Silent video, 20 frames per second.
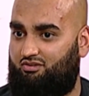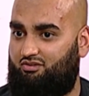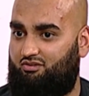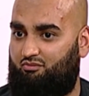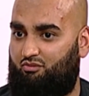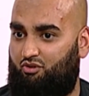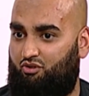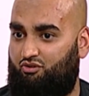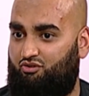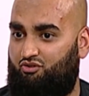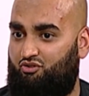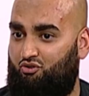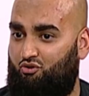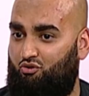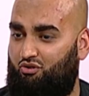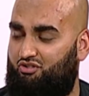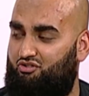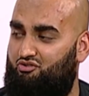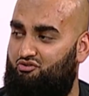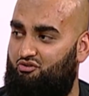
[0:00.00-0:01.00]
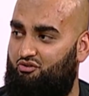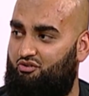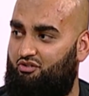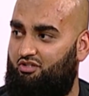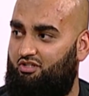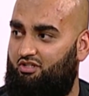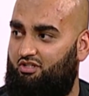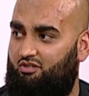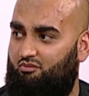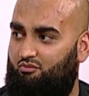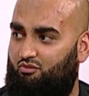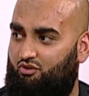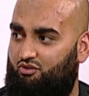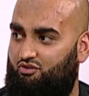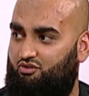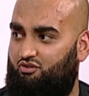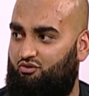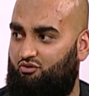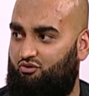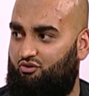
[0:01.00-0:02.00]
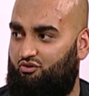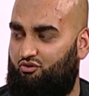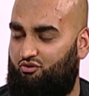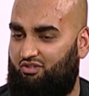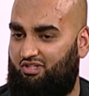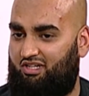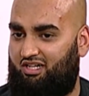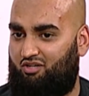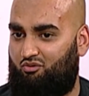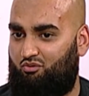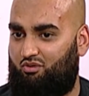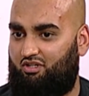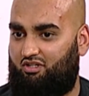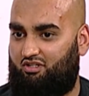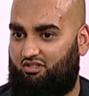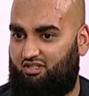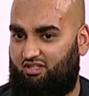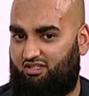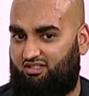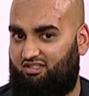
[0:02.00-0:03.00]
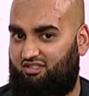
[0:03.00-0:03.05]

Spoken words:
because it's true, because you're doing the hard work, and